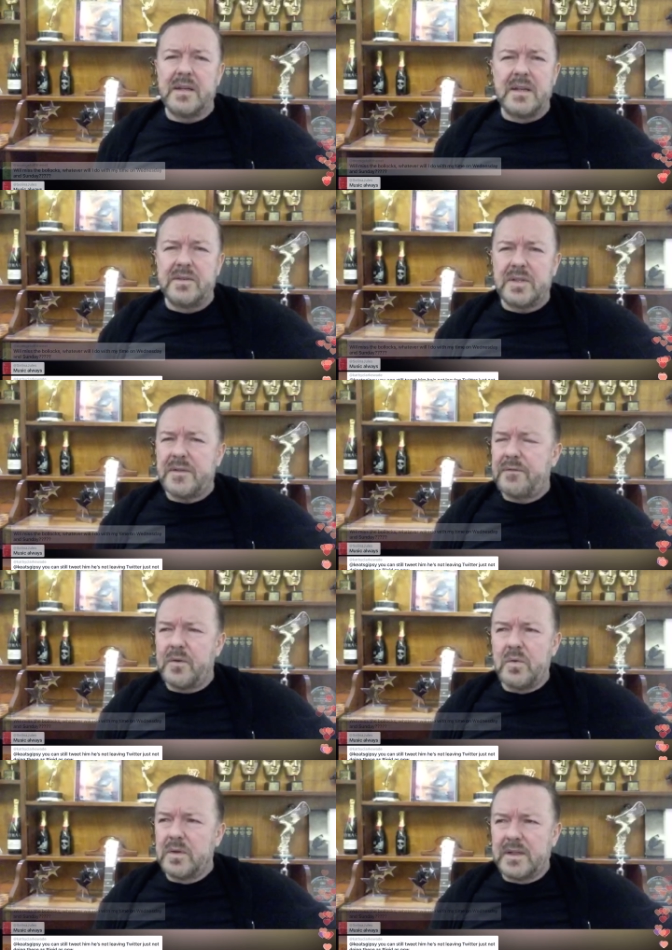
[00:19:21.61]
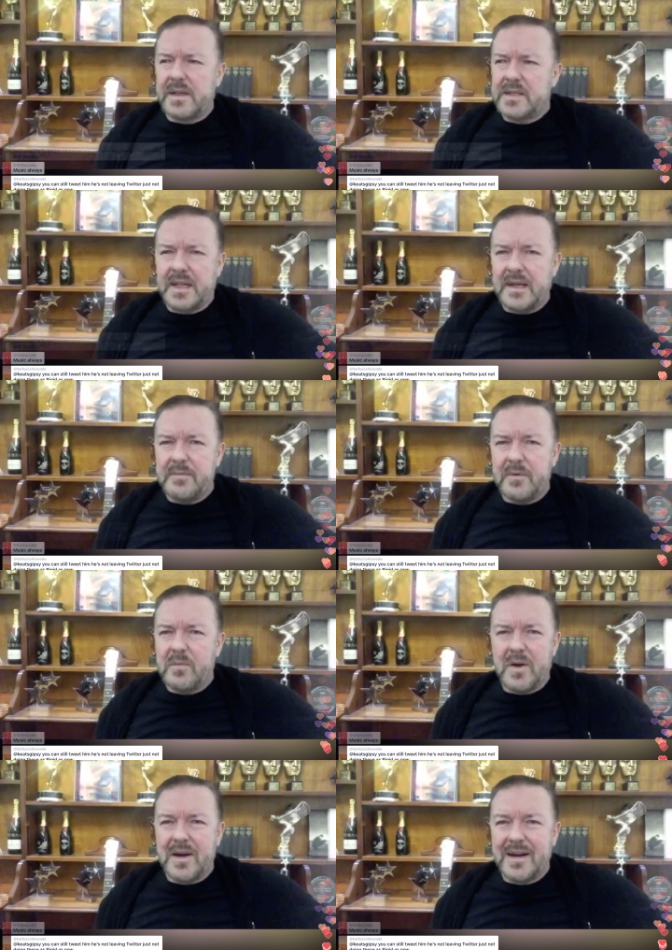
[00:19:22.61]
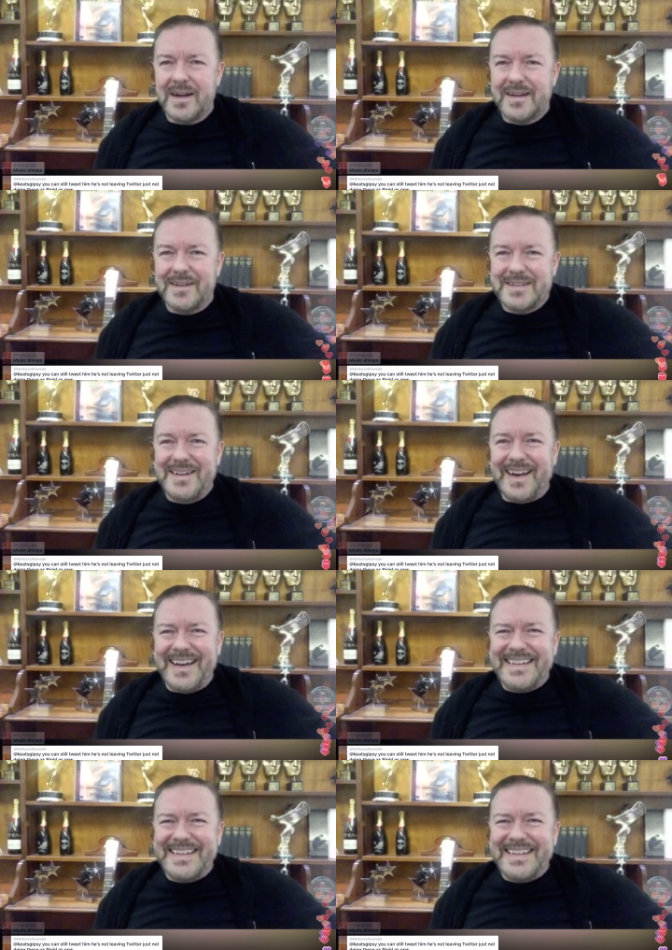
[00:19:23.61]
just fallen asleep at work or something.